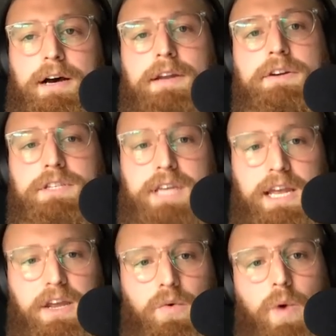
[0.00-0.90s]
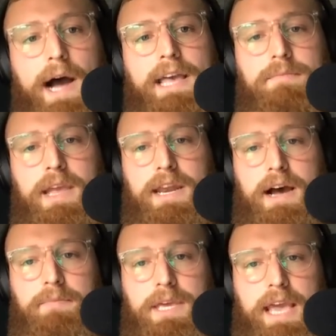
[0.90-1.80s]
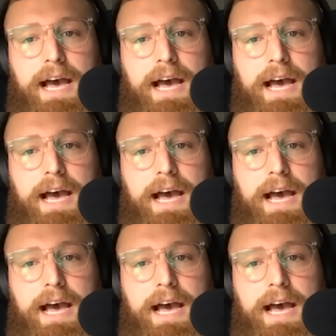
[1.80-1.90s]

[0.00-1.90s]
understanding why it may not be